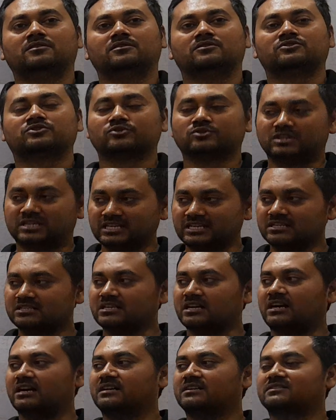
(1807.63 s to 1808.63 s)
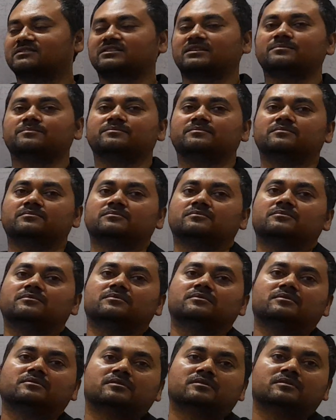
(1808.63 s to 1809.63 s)
So these are some
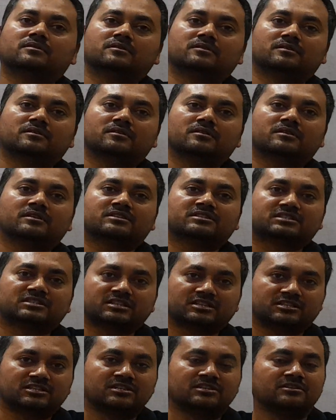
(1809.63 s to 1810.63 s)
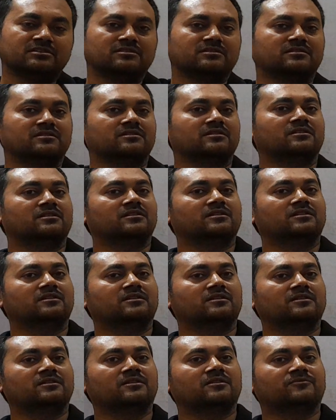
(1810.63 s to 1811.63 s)
significant
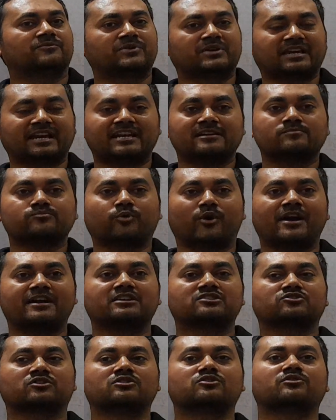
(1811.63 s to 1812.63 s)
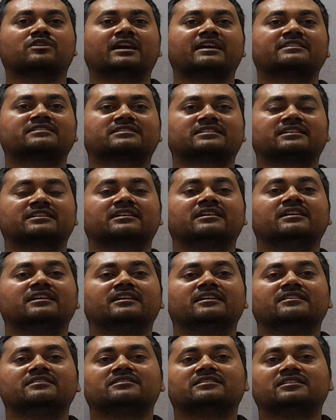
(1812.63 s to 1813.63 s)
points, or you can say
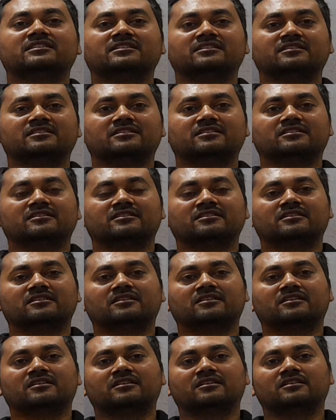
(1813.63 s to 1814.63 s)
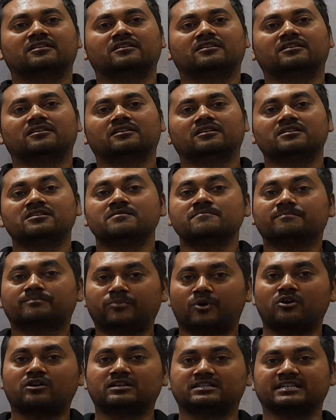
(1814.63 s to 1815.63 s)
the
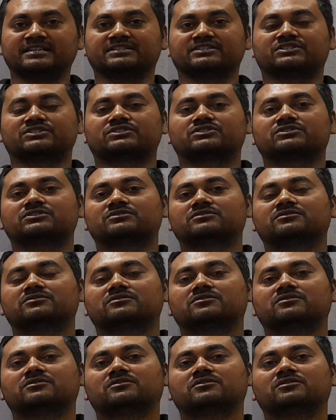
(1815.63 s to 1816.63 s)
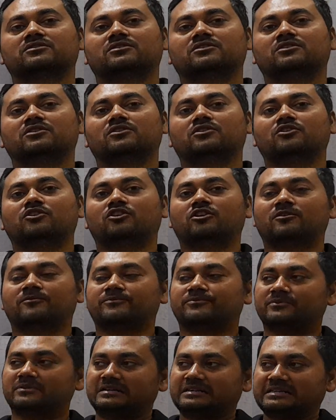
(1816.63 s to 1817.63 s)
importance
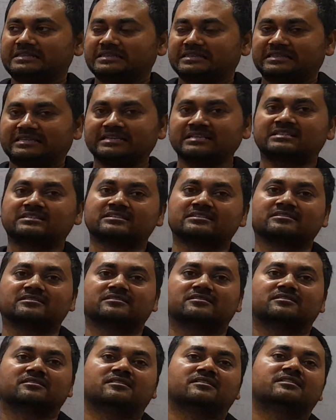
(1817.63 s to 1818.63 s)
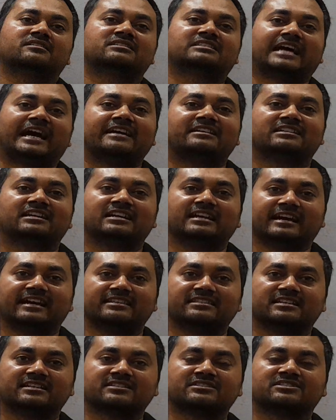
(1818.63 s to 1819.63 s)
of this tidal
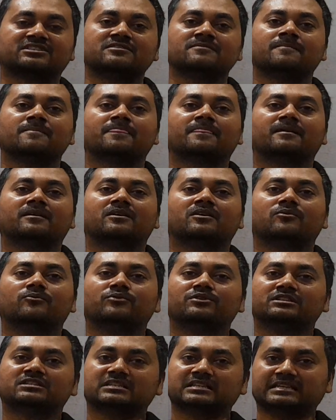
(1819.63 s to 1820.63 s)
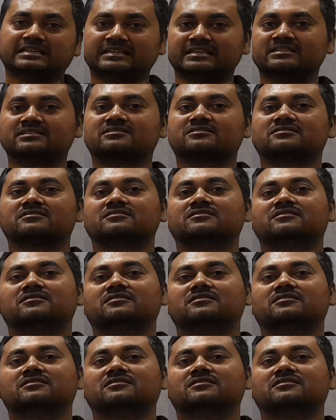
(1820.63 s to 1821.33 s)
energy, which is